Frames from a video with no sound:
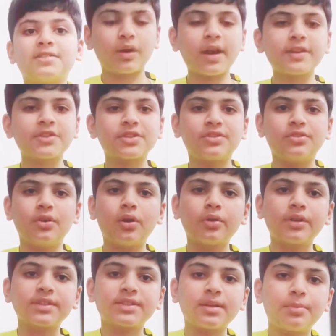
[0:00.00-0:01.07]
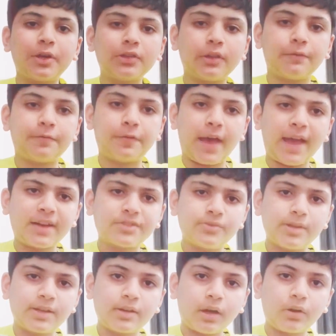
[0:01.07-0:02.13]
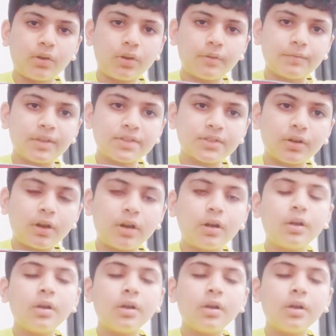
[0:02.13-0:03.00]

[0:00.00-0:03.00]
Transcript: I just noticed about the factory color of this car.